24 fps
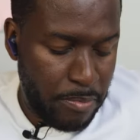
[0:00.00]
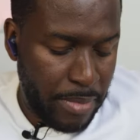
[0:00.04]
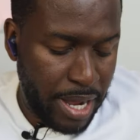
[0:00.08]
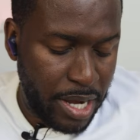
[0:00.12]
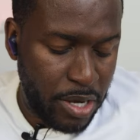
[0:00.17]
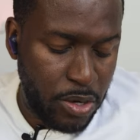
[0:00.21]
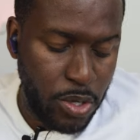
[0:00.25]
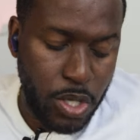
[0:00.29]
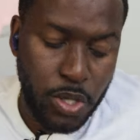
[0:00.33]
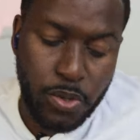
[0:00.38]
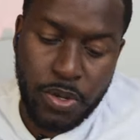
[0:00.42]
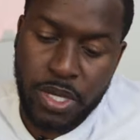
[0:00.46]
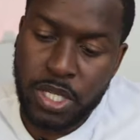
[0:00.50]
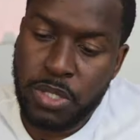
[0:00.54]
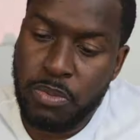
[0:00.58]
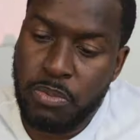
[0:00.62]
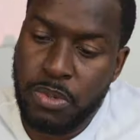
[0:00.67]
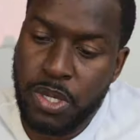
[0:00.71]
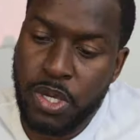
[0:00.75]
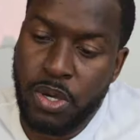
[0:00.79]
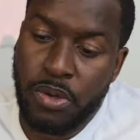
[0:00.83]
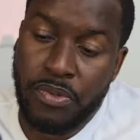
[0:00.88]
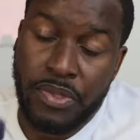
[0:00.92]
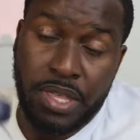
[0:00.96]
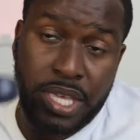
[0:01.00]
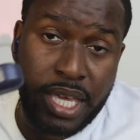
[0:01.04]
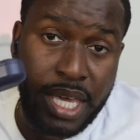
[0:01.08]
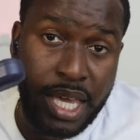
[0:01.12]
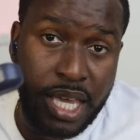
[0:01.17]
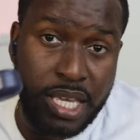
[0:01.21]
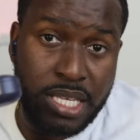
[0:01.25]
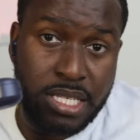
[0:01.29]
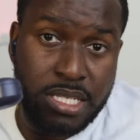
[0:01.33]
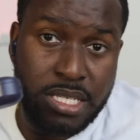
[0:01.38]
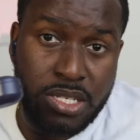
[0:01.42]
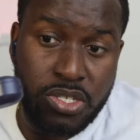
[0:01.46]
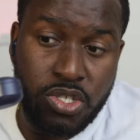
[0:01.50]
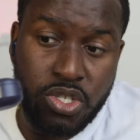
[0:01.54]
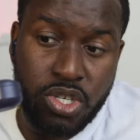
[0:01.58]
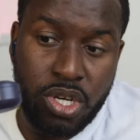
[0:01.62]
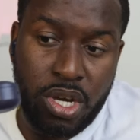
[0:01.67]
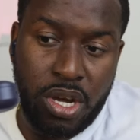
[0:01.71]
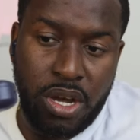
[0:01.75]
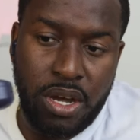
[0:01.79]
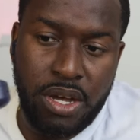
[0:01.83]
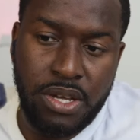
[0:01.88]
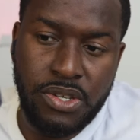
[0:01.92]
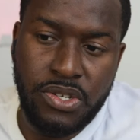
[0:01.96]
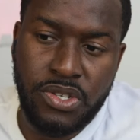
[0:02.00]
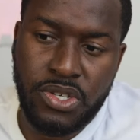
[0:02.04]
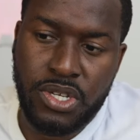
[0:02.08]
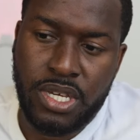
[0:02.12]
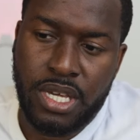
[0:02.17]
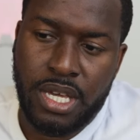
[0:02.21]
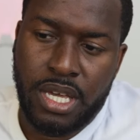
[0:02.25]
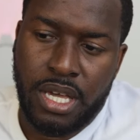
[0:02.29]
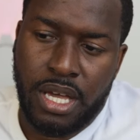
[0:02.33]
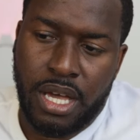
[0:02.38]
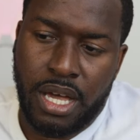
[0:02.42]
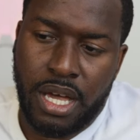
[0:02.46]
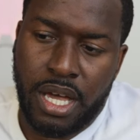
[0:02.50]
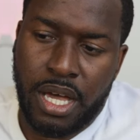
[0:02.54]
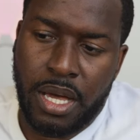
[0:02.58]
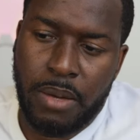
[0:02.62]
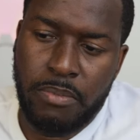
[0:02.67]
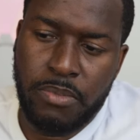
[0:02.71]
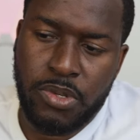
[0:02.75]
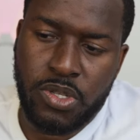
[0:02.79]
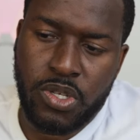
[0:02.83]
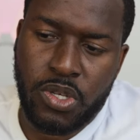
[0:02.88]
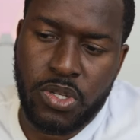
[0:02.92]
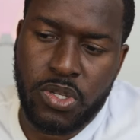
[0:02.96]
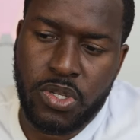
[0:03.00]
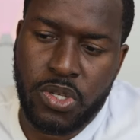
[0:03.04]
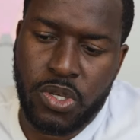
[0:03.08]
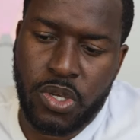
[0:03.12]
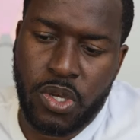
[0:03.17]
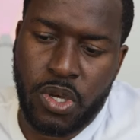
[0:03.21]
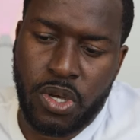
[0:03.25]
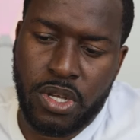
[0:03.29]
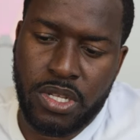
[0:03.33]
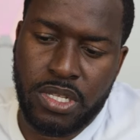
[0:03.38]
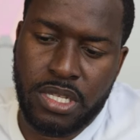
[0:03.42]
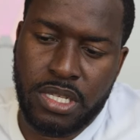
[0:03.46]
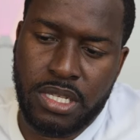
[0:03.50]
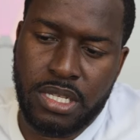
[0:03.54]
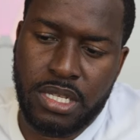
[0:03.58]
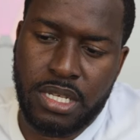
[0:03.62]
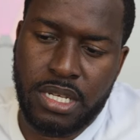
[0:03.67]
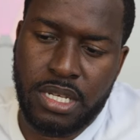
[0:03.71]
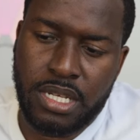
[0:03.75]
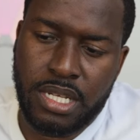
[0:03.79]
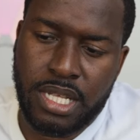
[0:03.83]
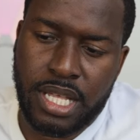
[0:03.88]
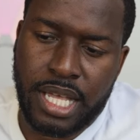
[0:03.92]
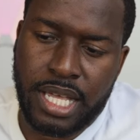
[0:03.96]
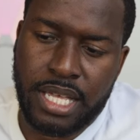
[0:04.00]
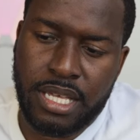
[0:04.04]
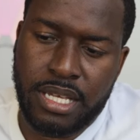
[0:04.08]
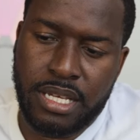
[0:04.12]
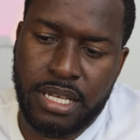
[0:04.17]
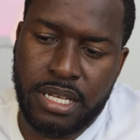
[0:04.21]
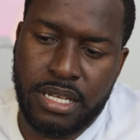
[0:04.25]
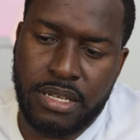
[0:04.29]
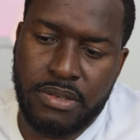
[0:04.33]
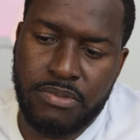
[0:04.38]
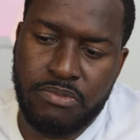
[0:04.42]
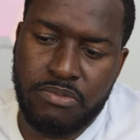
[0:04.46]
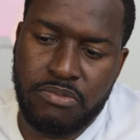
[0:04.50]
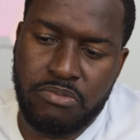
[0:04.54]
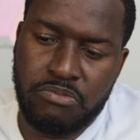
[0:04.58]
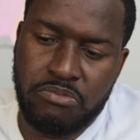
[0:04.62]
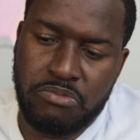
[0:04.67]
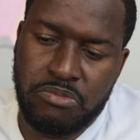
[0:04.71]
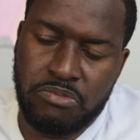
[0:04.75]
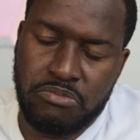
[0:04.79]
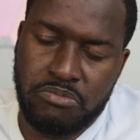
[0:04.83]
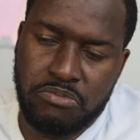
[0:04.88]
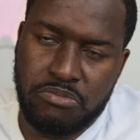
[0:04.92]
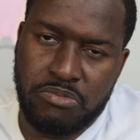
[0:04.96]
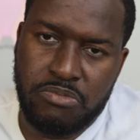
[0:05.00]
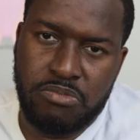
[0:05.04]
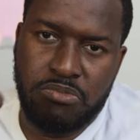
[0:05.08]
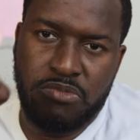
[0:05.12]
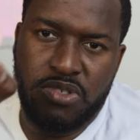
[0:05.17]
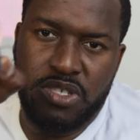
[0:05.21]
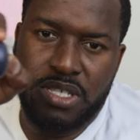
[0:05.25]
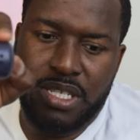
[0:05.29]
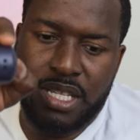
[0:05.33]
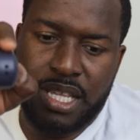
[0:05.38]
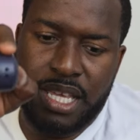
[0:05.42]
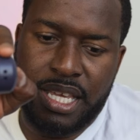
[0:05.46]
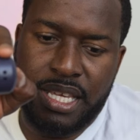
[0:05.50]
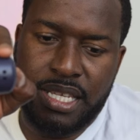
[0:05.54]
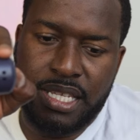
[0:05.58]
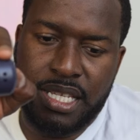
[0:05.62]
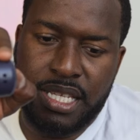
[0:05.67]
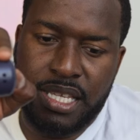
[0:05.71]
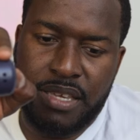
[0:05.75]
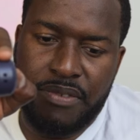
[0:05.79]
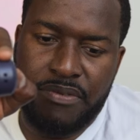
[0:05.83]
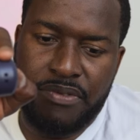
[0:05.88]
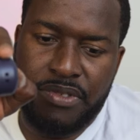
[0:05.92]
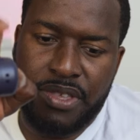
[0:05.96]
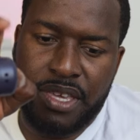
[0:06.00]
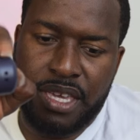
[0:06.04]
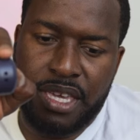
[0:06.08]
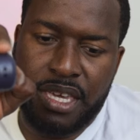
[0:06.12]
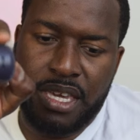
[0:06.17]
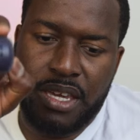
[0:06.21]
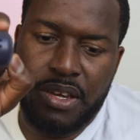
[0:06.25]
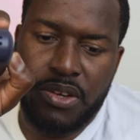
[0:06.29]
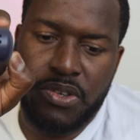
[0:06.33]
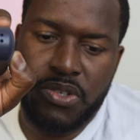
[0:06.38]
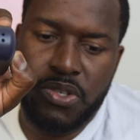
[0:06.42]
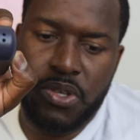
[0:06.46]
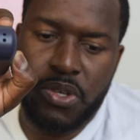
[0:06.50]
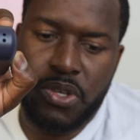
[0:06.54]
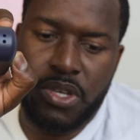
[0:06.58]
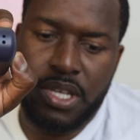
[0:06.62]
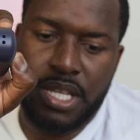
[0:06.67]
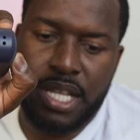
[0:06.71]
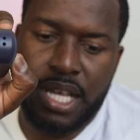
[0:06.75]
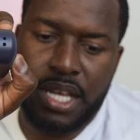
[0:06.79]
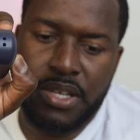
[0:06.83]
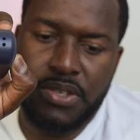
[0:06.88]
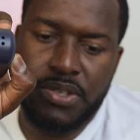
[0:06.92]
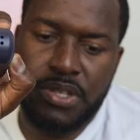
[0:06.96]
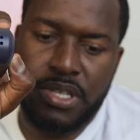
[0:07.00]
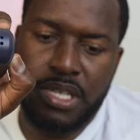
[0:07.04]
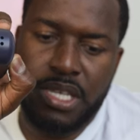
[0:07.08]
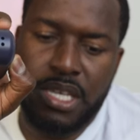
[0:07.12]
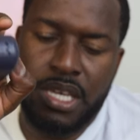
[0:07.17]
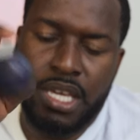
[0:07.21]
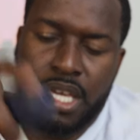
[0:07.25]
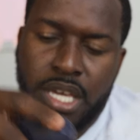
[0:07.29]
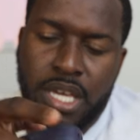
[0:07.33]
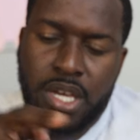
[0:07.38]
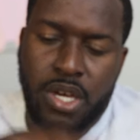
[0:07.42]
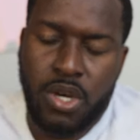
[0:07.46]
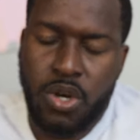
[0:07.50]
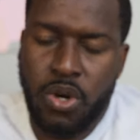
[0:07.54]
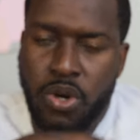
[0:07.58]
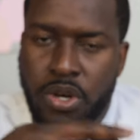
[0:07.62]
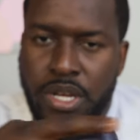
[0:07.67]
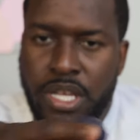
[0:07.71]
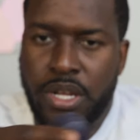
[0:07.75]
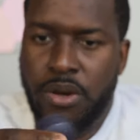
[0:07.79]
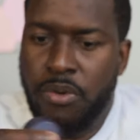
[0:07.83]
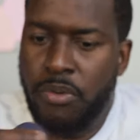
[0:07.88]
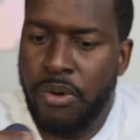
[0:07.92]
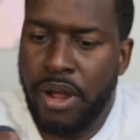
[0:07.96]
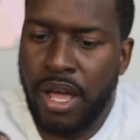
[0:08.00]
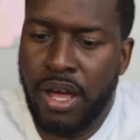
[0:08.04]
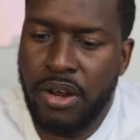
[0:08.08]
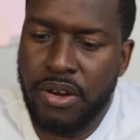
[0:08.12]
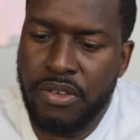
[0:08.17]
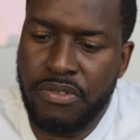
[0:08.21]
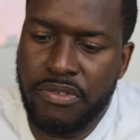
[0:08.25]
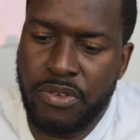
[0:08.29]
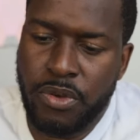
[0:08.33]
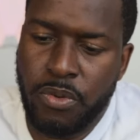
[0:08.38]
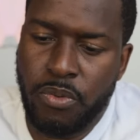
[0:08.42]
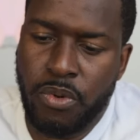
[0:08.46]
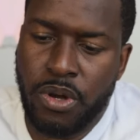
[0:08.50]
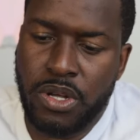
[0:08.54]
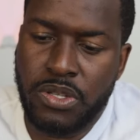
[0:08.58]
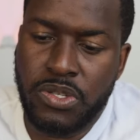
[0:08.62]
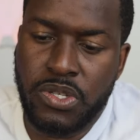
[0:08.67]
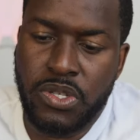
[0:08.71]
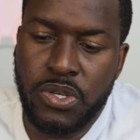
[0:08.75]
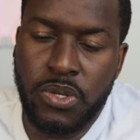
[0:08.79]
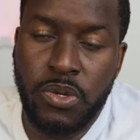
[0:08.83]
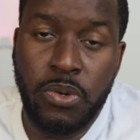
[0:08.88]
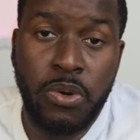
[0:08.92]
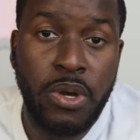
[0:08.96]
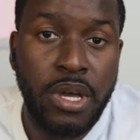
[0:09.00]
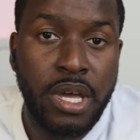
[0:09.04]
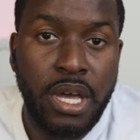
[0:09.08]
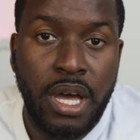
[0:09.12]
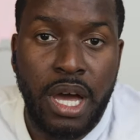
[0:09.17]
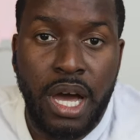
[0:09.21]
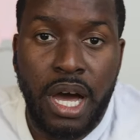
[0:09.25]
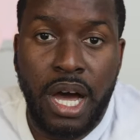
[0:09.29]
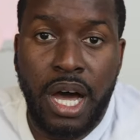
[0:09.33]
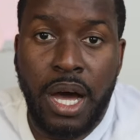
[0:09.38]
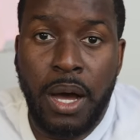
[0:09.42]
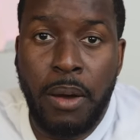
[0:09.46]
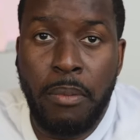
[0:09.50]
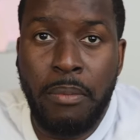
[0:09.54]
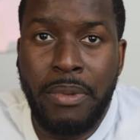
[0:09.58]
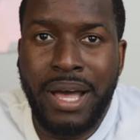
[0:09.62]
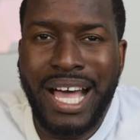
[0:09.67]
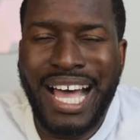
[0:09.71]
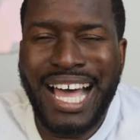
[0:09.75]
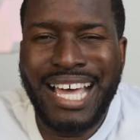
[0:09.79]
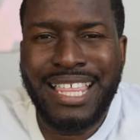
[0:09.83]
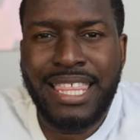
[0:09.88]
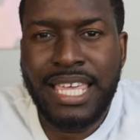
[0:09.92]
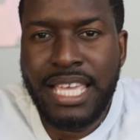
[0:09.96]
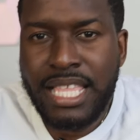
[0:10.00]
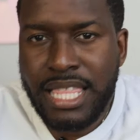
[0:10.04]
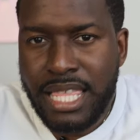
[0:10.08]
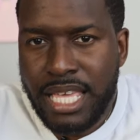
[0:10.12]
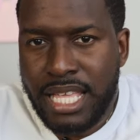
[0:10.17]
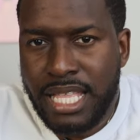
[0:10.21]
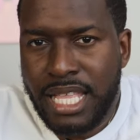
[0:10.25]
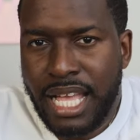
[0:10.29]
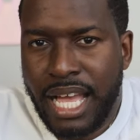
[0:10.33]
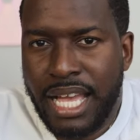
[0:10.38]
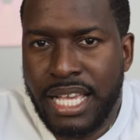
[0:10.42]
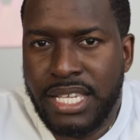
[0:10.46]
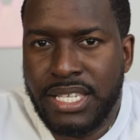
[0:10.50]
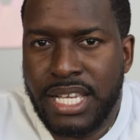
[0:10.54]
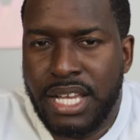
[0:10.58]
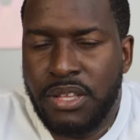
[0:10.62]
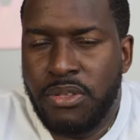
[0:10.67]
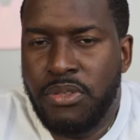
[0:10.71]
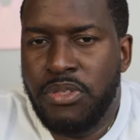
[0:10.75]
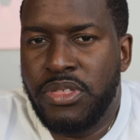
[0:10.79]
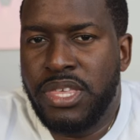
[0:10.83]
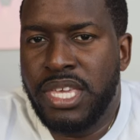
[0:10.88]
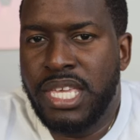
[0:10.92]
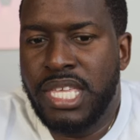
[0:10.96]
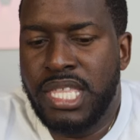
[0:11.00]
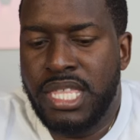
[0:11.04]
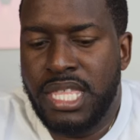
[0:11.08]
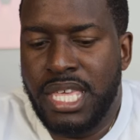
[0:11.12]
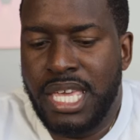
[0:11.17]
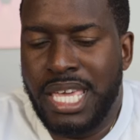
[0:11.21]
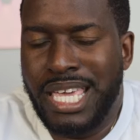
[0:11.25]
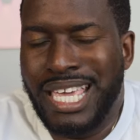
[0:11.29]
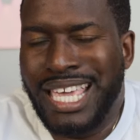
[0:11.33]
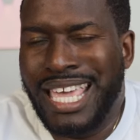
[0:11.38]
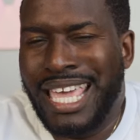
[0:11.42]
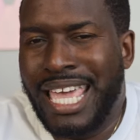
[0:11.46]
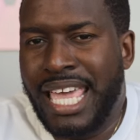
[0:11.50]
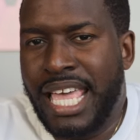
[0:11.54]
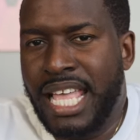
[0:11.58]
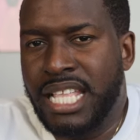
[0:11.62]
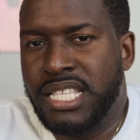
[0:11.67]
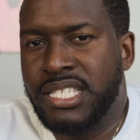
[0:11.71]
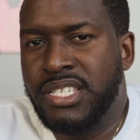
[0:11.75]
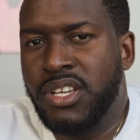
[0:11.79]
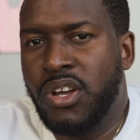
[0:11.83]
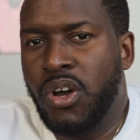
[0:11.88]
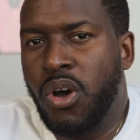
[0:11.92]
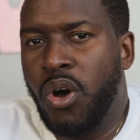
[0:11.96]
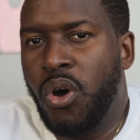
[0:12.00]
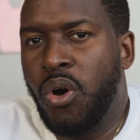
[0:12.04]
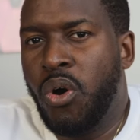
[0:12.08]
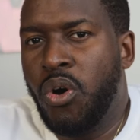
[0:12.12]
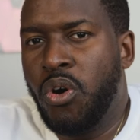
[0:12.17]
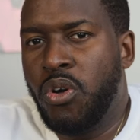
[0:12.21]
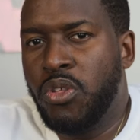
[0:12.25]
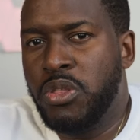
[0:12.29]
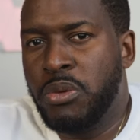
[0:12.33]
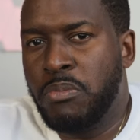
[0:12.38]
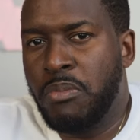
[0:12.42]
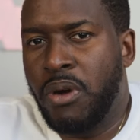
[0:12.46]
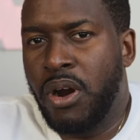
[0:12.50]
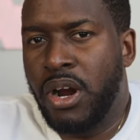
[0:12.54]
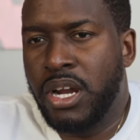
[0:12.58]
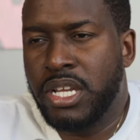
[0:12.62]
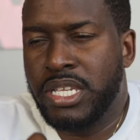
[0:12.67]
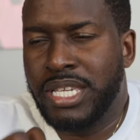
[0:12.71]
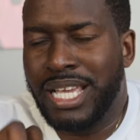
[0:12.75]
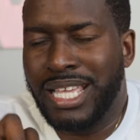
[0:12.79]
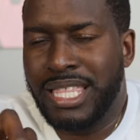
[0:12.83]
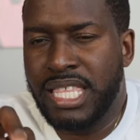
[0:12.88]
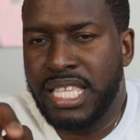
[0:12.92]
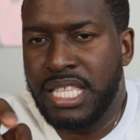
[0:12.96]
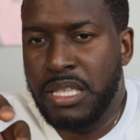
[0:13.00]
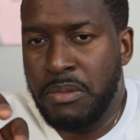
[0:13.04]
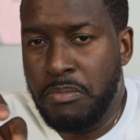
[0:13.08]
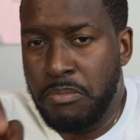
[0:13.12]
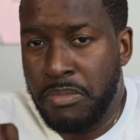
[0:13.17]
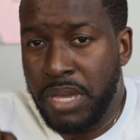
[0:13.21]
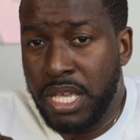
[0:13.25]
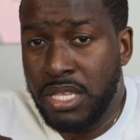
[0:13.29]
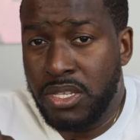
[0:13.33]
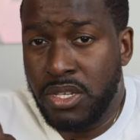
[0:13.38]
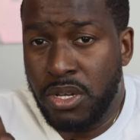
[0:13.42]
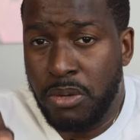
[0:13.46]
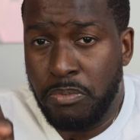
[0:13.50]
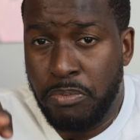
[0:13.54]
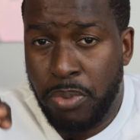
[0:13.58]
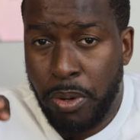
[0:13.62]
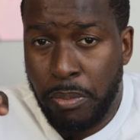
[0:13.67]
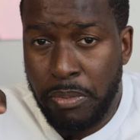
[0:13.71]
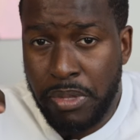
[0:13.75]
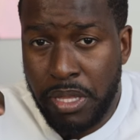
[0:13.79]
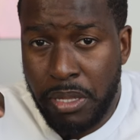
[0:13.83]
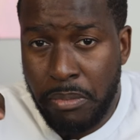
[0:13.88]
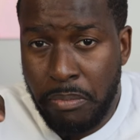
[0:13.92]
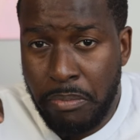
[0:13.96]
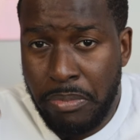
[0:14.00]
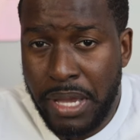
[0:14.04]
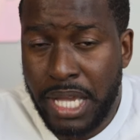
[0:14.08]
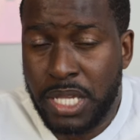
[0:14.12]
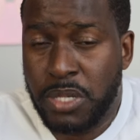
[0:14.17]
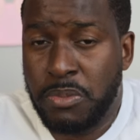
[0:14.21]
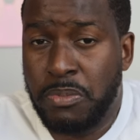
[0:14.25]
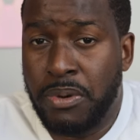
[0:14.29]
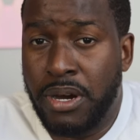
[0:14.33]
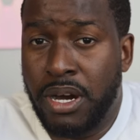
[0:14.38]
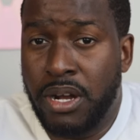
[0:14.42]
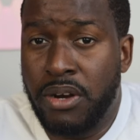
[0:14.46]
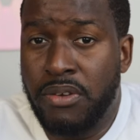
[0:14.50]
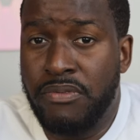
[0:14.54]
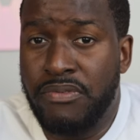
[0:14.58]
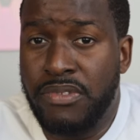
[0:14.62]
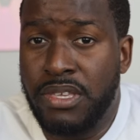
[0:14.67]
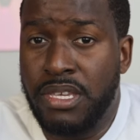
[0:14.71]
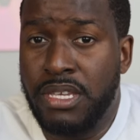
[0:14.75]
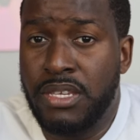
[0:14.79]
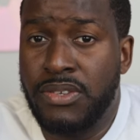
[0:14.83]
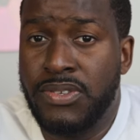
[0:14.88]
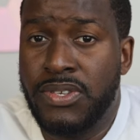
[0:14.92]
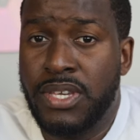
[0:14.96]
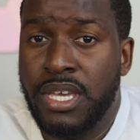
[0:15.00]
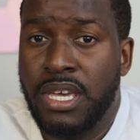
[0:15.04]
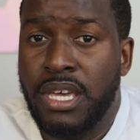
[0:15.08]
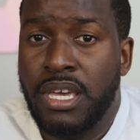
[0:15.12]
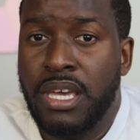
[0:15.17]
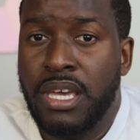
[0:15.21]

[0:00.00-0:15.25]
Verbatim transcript: micro USB on the case to charge. Um, it's also got uh, like a sling sleeve thing here so you can actually hook it around if you want to. Um, I think they're nice. I don't think they hit all the marks. I think the mids are probably the best part of these